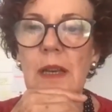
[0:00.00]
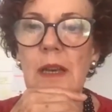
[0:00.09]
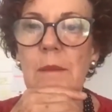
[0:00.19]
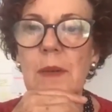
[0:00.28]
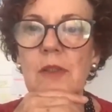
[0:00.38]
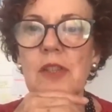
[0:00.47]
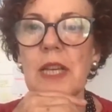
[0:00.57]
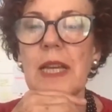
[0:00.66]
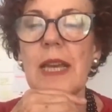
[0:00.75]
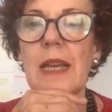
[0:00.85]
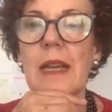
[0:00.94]
because
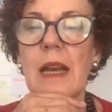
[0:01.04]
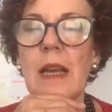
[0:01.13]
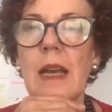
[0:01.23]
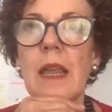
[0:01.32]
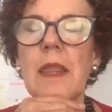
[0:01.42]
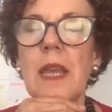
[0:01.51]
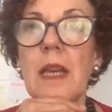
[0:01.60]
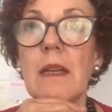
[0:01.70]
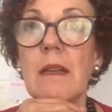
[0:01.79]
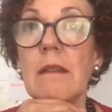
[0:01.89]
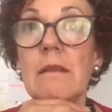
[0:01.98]
again, I
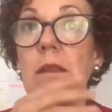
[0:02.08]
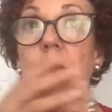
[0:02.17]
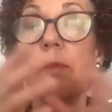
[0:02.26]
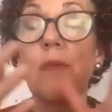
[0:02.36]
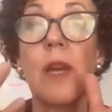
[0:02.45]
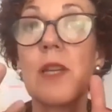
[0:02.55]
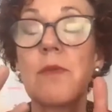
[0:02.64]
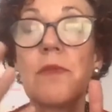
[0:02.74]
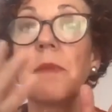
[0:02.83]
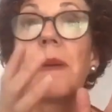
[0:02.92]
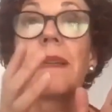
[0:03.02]
think the price
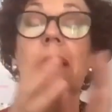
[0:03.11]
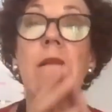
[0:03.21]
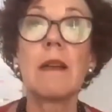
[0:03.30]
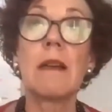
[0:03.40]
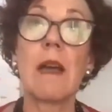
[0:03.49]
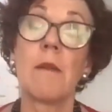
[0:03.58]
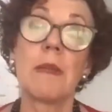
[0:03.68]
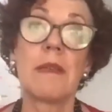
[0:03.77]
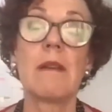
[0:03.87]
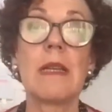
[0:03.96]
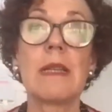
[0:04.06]
of the
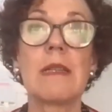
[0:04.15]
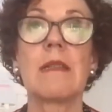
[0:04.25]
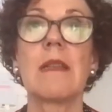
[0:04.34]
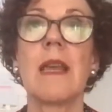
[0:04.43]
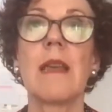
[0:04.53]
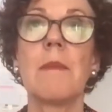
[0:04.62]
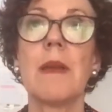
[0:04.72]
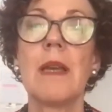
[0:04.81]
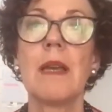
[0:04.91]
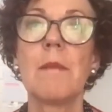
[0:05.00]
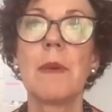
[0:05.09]
material is the same,
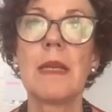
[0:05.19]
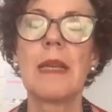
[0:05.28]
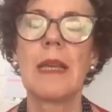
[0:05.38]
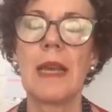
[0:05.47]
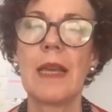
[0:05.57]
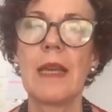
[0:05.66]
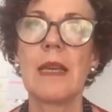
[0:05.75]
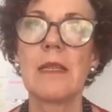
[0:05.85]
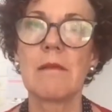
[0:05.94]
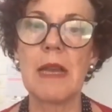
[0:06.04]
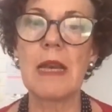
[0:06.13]
but again,
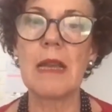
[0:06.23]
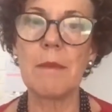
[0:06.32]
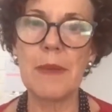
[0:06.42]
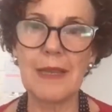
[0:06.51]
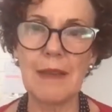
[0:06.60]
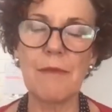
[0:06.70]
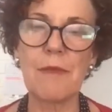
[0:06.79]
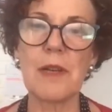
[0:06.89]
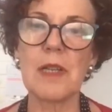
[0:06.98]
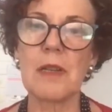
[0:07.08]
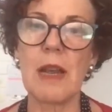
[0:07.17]
it's really a big
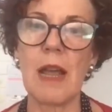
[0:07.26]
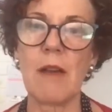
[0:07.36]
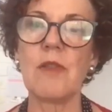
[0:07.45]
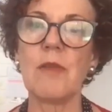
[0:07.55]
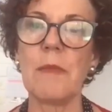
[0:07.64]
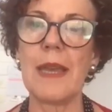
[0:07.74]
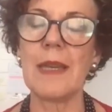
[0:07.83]
difference how you make